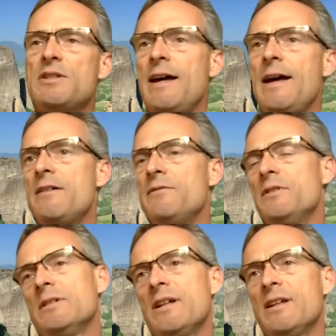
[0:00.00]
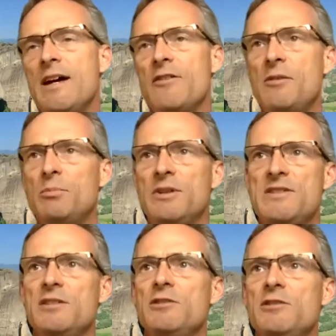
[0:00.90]
to have and how that plays
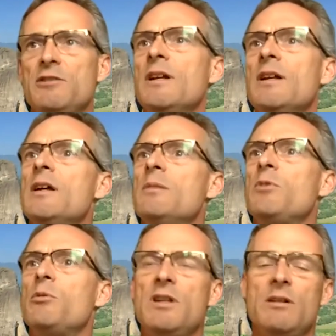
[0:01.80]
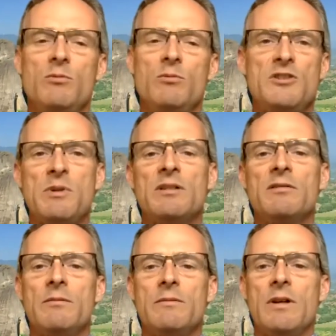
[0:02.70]
into it. But we spend
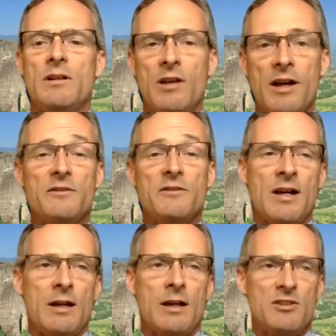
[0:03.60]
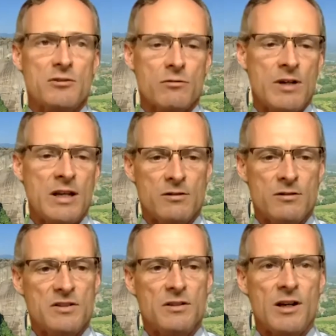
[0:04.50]
a lot of time as
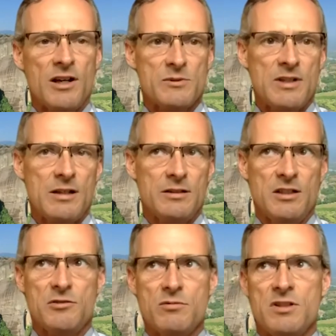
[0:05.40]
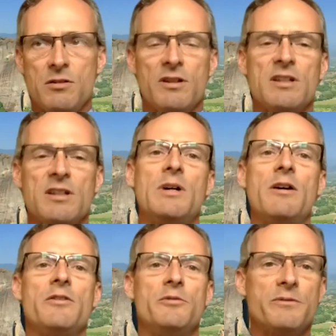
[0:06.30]
trainers in the hospitality industry talking
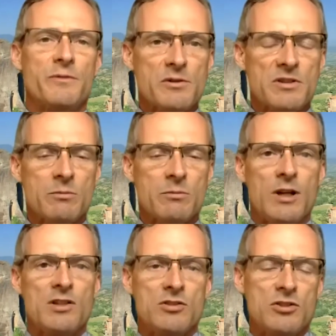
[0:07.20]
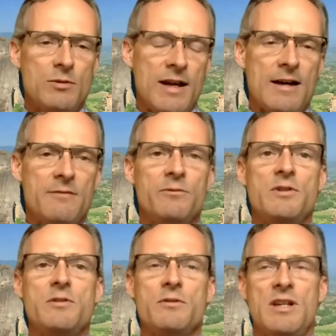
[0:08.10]
about those first impressions you have
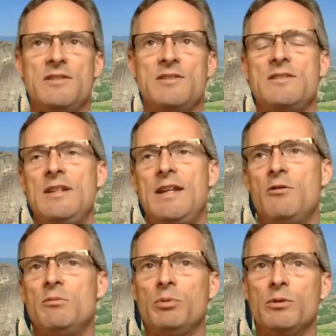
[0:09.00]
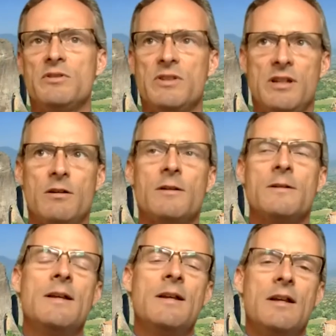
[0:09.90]
with your guests and how important they are.
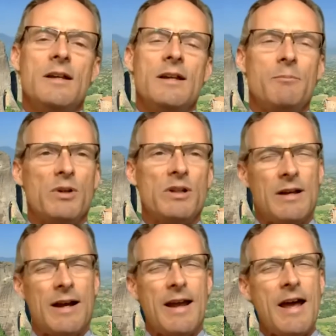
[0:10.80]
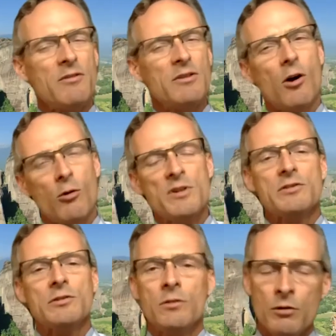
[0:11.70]
But I haven't
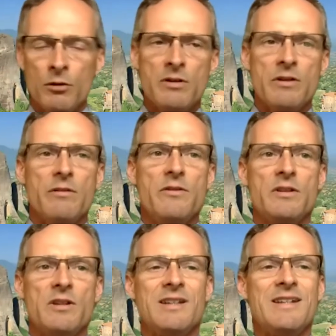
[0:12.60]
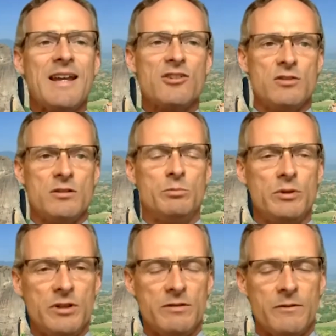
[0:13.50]
always heard the connection
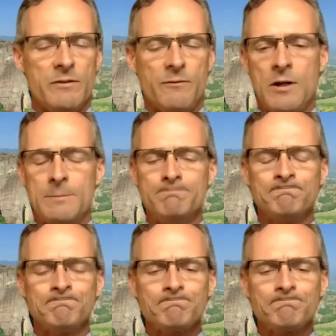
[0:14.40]
put from